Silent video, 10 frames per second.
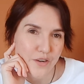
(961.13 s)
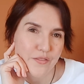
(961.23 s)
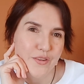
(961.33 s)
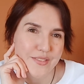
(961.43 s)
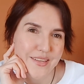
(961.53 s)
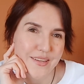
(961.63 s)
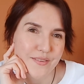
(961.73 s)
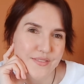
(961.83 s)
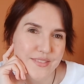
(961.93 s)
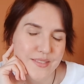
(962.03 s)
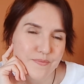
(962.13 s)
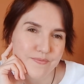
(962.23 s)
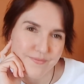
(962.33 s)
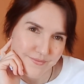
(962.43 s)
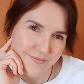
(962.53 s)
care of
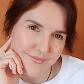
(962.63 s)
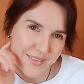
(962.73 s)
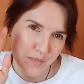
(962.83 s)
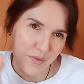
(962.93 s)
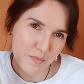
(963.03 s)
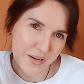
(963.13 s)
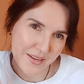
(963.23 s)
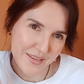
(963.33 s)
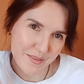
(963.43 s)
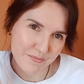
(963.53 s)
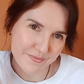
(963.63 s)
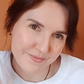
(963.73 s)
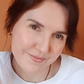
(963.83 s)
yourselves, and bye-bye.